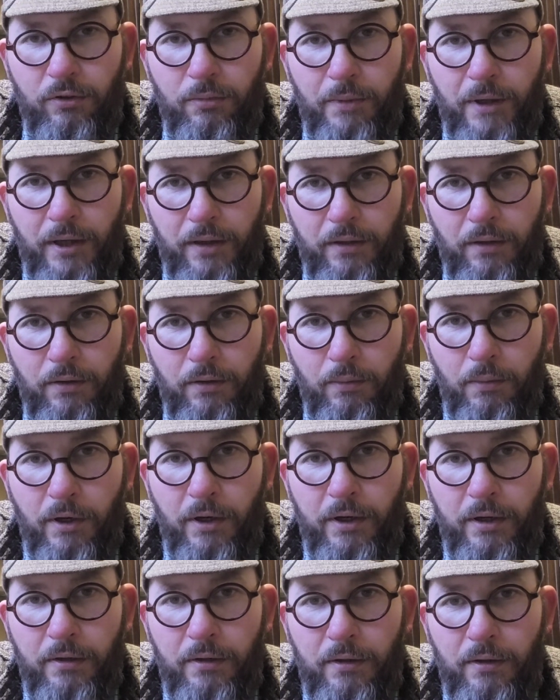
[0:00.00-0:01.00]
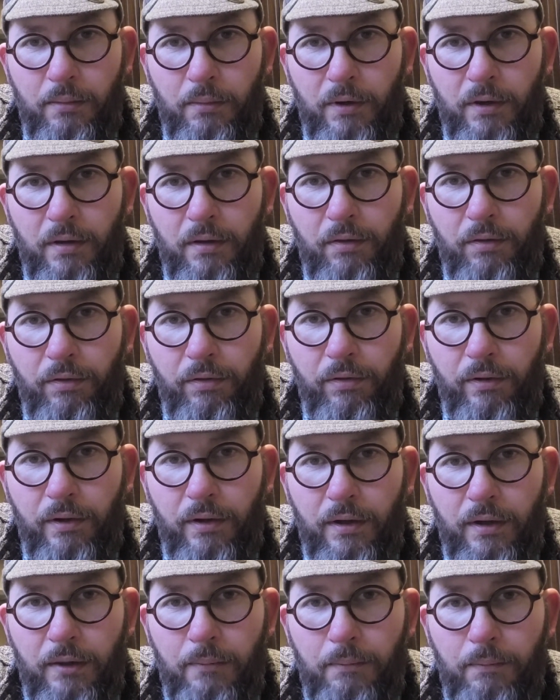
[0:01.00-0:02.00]
about got away with
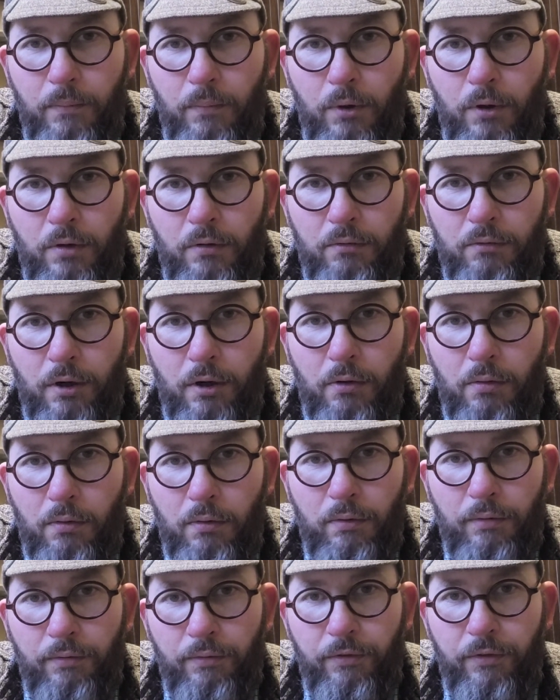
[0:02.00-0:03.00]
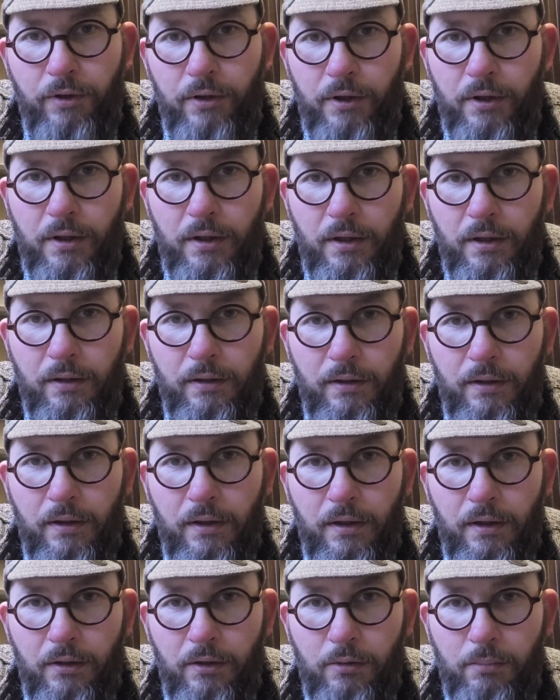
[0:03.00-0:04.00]
one roll of the
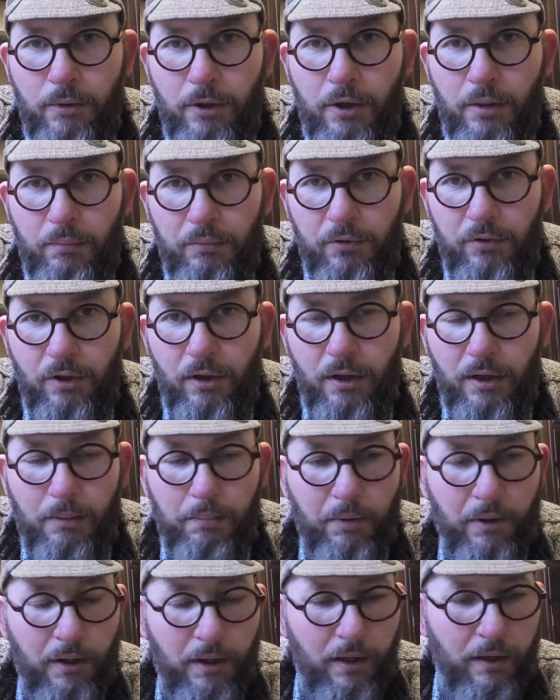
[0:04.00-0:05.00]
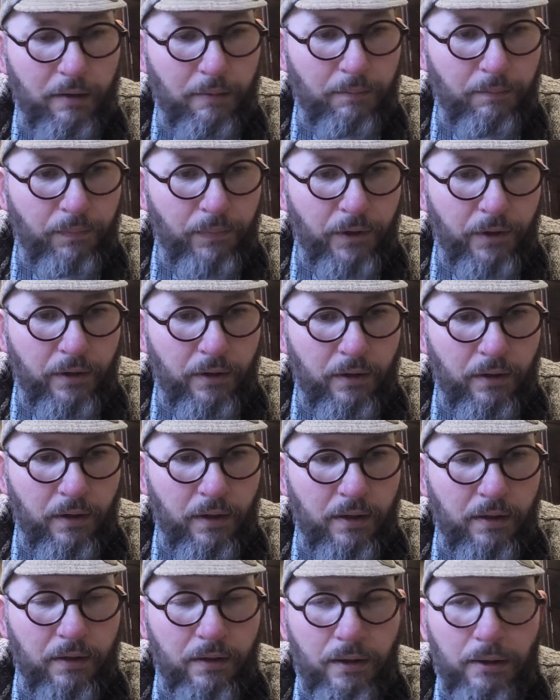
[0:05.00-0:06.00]
New Balms tape. I
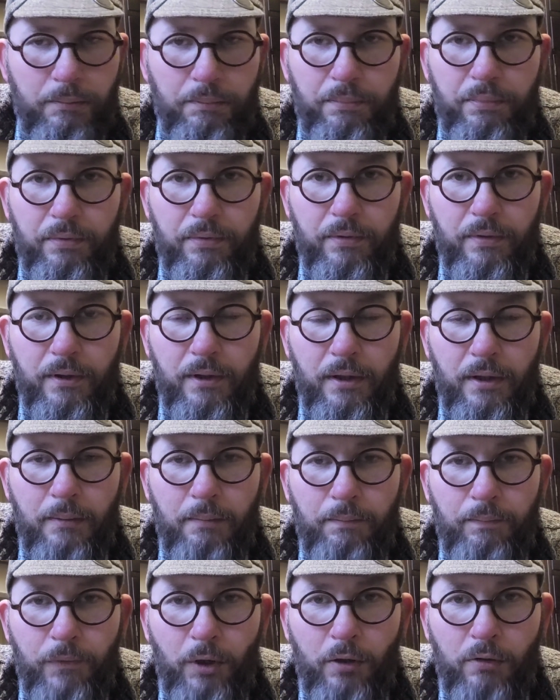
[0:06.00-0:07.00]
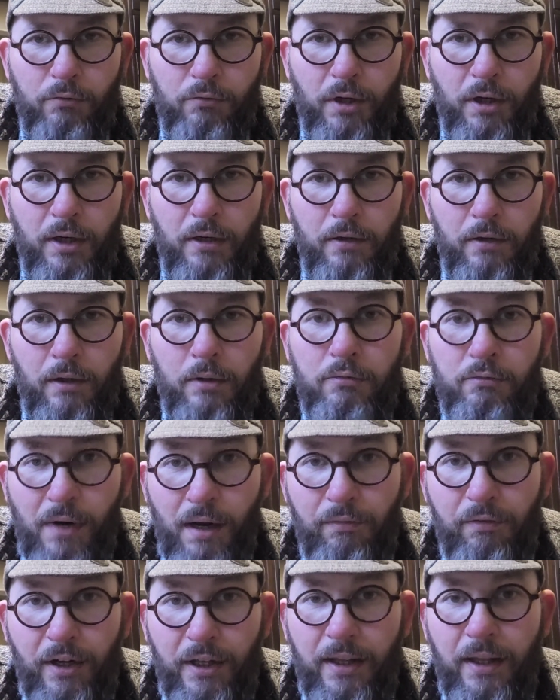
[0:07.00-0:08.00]
ended up
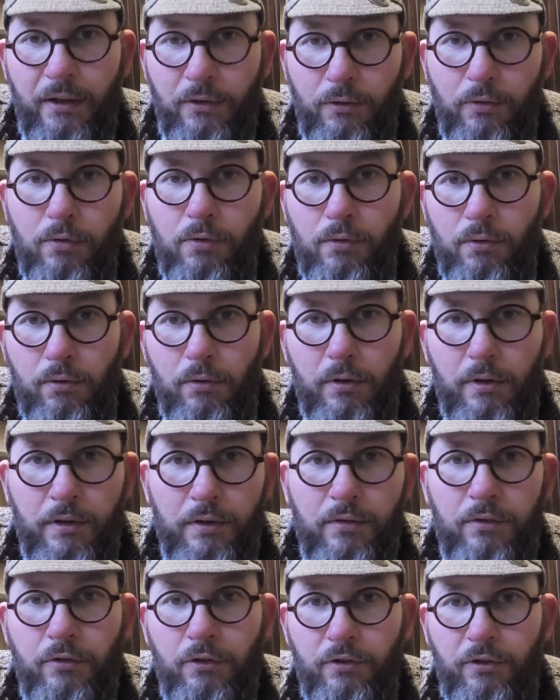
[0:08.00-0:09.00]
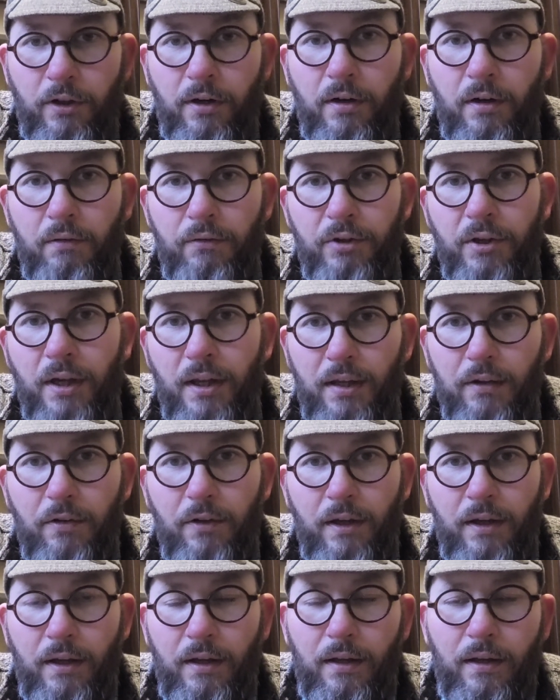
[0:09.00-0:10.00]
unravelling it all and just halving it,
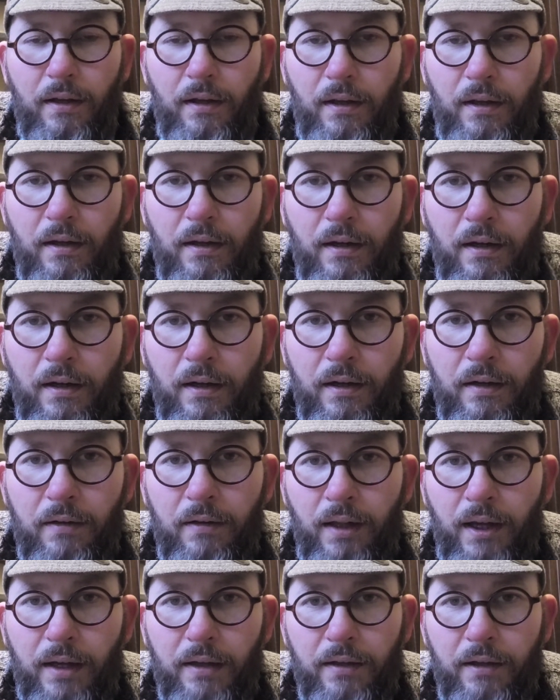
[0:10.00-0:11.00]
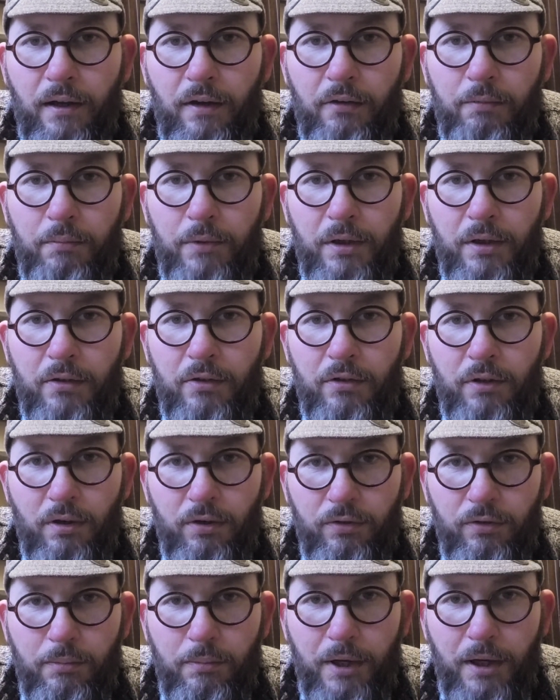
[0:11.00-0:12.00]
and that gave me
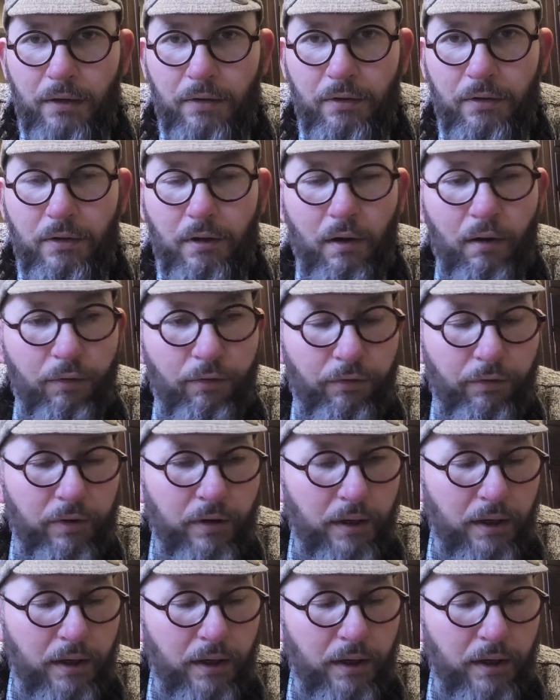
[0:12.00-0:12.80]
just about enough.